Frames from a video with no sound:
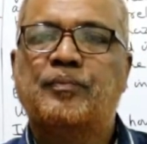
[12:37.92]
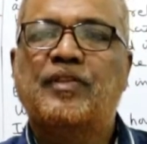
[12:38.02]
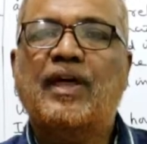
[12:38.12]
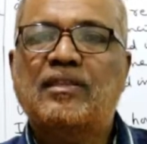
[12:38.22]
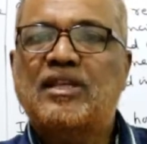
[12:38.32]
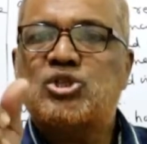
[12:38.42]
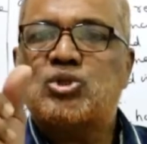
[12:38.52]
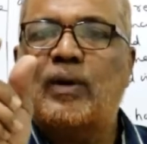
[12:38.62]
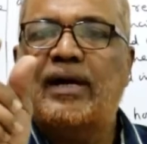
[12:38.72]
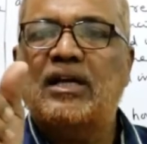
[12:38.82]
Then
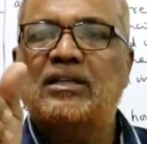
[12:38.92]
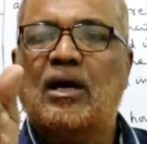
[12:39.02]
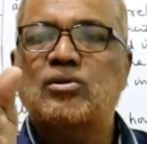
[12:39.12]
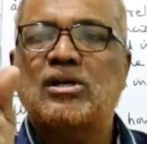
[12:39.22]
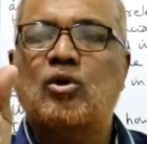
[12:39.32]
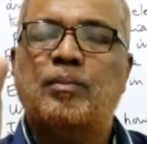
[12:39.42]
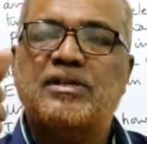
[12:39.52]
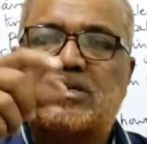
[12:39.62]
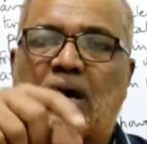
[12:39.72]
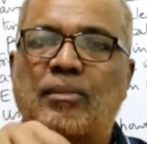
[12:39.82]
this 20,000
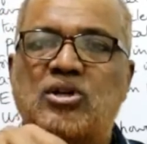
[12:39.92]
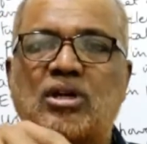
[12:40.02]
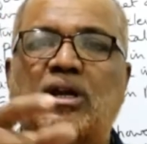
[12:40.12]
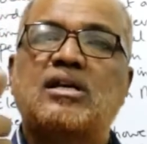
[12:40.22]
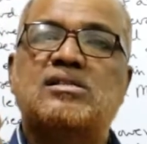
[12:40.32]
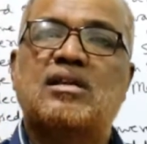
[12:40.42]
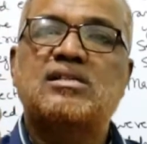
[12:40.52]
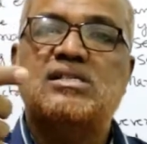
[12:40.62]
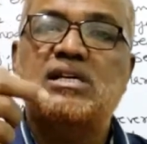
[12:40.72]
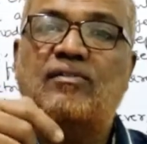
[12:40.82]
rupees commission is
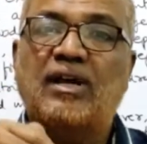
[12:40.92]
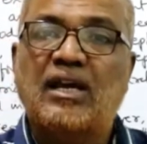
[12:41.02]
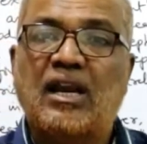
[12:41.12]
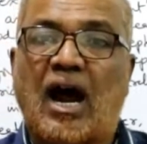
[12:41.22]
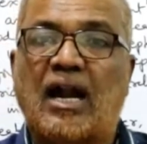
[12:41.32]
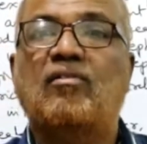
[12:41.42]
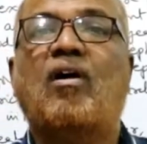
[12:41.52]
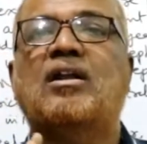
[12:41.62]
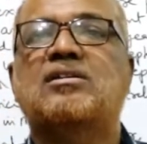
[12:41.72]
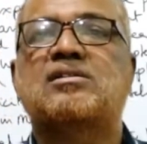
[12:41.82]
received in
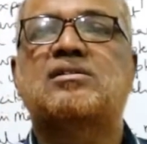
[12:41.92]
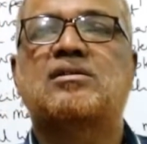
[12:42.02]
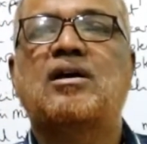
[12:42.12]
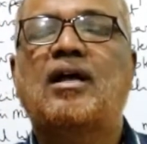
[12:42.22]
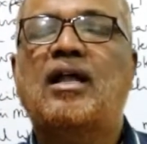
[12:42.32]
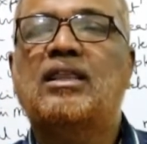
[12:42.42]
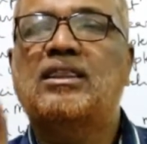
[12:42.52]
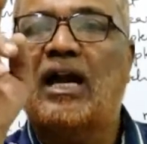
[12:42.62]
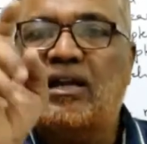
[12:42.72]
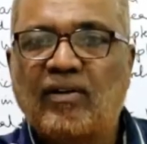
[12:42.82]
advance.
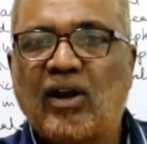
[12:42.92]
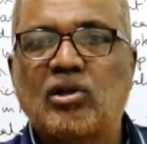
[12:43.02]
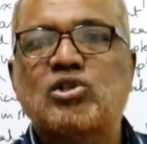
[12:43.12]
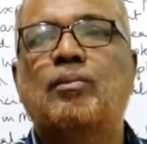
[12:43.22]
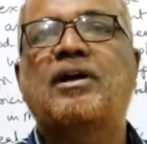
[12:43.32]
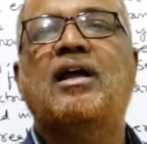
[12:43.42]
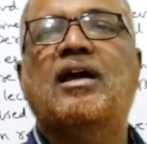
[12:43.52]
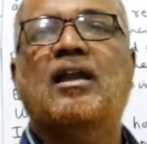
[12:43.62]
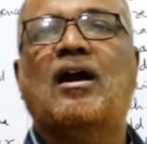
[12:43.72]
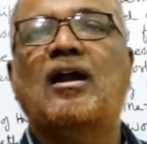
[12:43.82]
That will also be
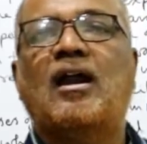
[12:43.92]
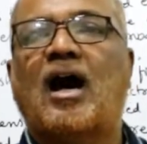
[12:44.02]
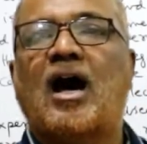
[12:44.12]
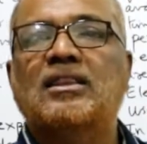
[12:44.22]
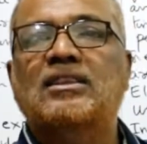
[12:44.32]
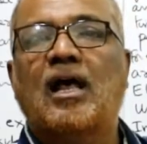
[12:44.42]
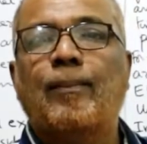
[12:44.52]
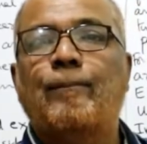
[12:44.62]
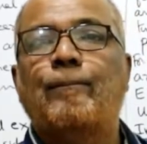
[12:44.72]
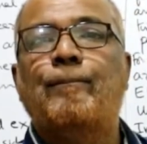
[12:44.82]
taken under
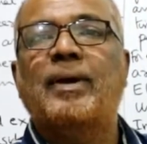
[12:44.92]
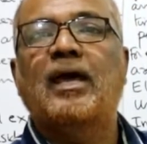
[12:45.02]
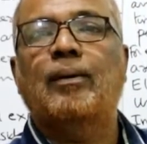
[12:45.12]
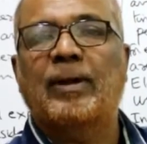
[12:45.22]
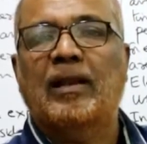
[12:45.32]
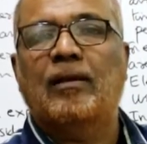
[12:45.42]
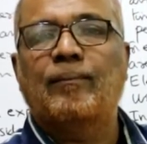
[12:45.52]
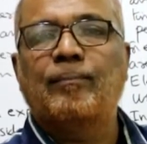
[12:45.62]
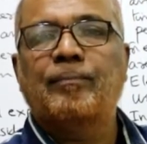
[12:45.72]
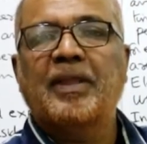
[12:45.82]
other payable.
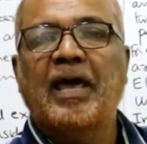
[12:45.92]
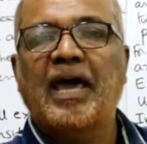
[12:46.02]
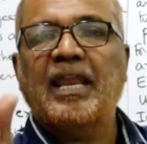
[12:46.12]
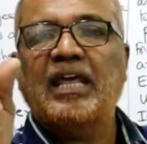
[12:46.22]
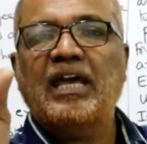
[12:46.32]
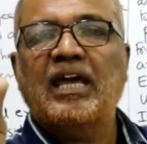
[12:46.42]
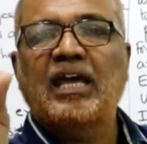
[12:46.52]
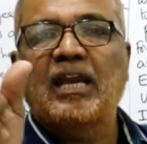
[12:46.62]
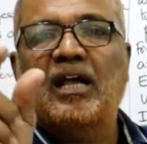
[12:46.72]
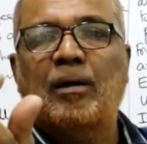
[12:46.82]
Any
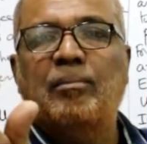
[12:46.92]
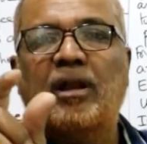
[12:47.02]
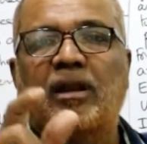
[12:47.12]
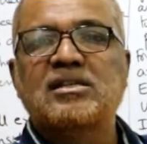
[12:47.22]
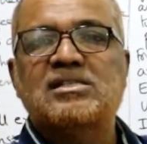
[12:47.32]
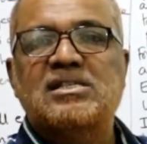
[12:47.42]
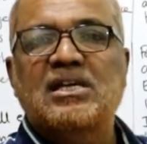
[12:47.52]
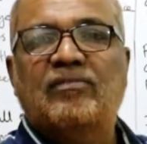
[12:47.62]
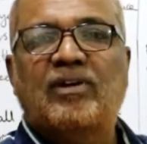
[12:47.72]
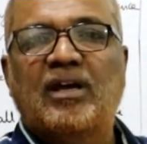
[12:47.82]
income
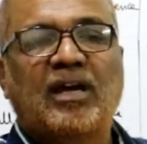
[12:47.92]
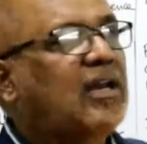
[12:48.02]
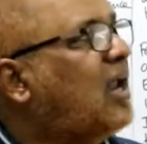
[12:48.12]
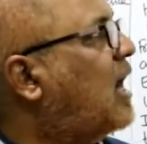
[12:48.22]
received in